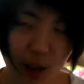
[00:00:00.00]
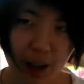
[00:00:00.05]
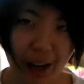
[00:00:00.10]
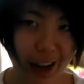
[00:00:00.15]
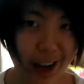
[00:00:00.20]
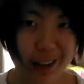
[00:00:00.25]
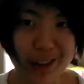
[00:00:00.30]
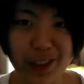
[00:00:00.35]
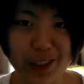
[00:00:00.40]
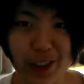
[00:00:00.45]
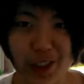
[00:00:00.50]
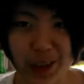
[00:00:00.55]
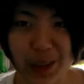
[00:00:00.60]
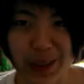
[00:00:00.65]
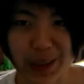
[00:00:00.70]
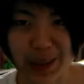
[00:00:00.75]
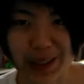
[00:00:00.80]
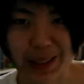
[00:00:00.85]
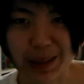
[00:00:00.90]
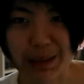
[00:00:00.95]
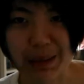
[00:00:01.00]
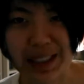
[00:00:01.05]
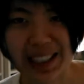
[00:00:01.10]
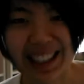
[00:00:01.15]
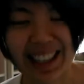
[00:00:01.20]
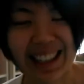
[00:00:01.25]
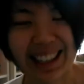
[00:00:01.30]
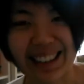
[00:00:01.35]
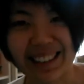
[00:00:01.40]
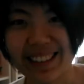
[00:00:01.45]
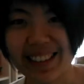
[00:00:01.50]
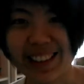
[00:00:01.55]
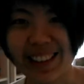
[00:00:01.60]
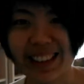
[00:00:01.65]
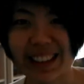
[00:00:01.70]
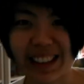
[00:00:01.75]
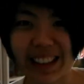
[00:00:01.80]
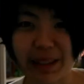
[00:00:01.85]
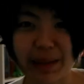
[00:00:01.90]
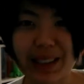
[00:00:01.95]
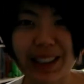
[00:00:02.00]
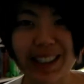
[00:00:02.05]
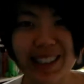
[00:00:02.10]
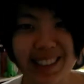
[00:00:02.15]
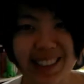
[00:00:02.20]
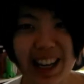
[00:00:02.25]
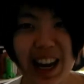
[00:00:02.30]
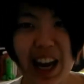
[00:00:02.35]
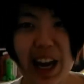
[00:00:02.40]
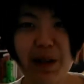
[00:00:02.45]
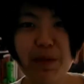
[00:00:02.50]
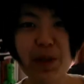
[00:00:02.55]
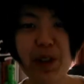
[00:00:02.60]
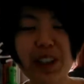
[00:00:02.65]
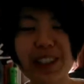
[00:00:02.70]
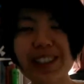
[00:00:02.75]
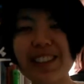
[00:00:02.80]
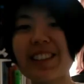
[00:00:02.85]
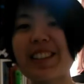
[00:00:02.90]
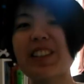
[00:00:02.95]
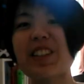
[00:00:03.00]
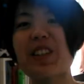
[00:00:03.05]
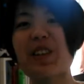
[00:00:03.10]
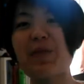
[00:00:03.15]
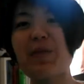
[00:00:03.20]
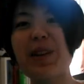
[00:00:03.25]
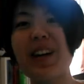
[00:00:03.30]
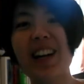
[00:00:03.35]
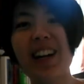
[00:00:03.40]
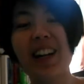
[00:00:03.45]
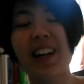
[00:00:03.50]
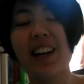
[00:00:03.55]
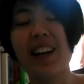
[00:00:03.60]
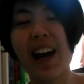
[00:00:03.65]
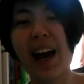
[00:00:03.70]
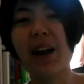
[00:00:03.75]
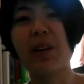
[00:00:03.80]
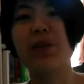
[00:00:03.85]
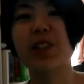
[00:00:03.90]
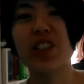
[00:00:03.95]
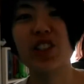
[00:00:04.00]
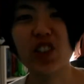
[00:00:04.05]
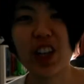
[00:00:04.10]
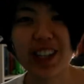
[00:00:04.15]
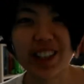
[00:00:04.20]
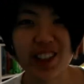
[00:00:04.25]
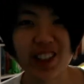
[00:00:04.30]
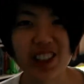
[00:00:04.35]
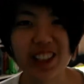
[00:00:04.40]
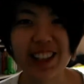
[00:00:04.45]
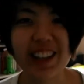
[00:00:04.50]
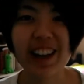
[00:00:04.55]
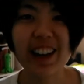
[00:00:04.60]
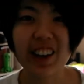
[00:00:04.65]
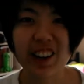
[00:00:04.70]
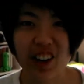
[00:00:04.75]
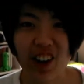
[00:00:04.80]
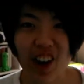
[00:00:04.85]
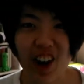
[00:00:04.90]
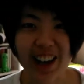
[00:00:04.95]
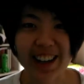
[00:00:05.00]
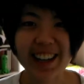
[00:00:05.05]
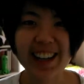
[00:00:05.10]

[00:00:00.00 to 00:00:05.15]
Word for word: I have to show it to somebody and then they're gonna give me the same criticism and rejection that I got